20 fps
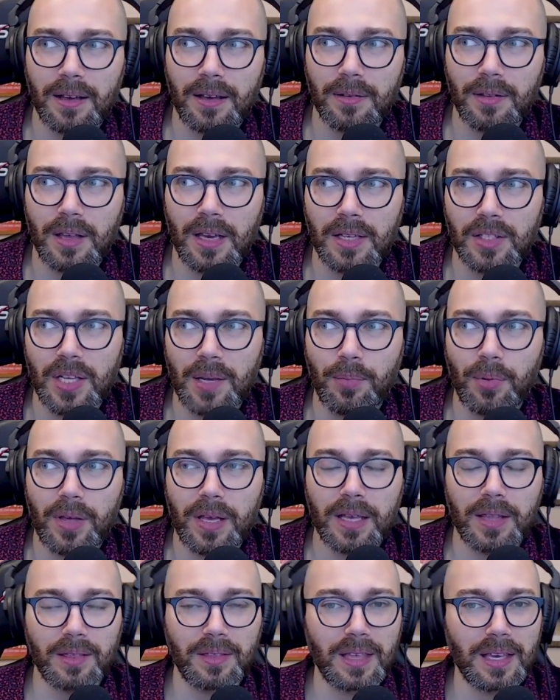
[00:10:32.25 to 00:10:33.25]
the example I
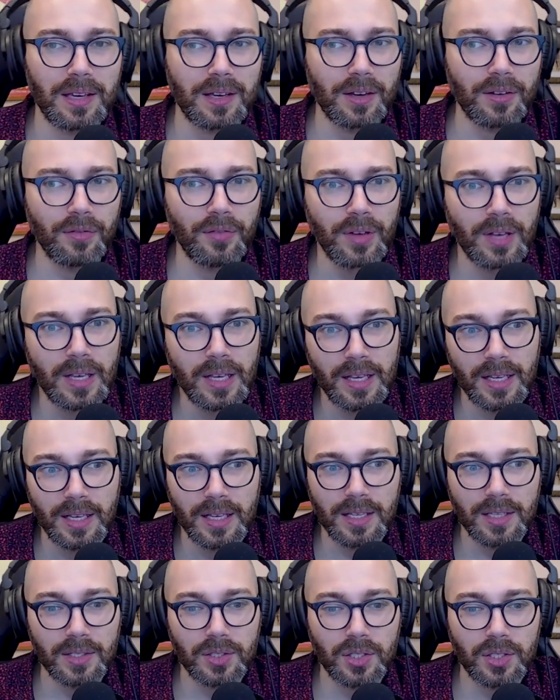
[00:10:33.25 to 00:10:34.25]
can think of
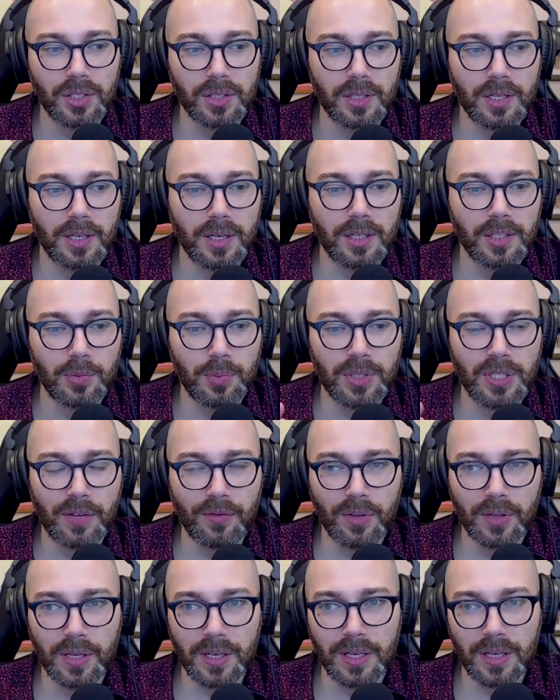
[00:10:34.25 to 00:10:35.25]
is
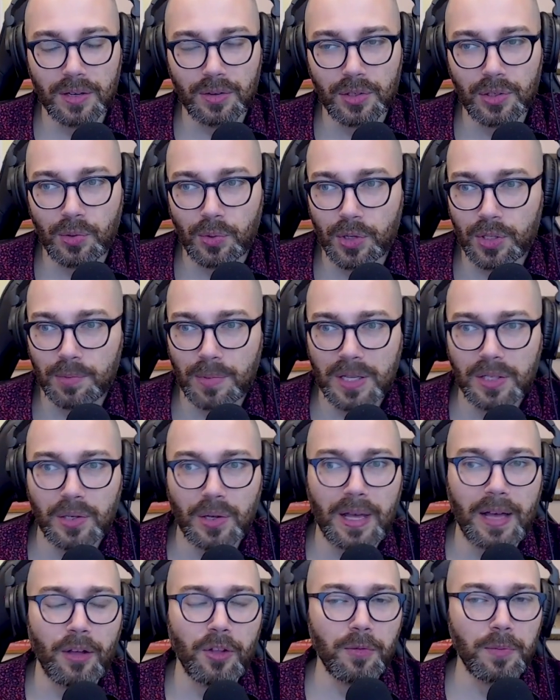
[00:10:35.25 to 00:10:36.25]
specifically geared towards mental
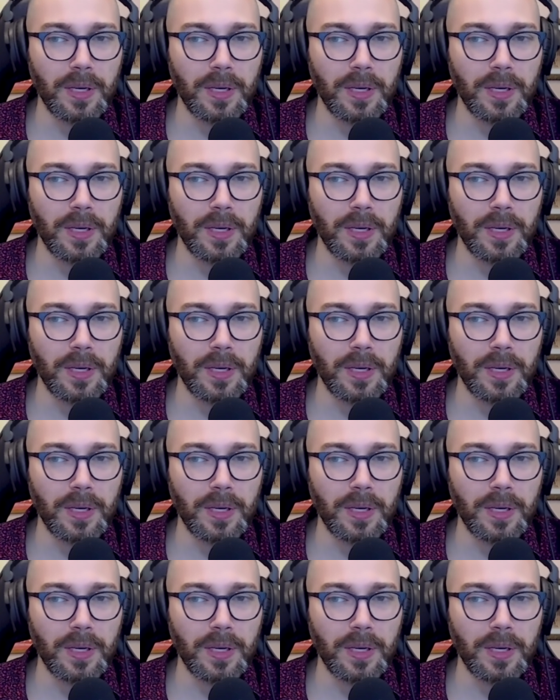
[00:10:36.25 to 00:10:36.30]
health,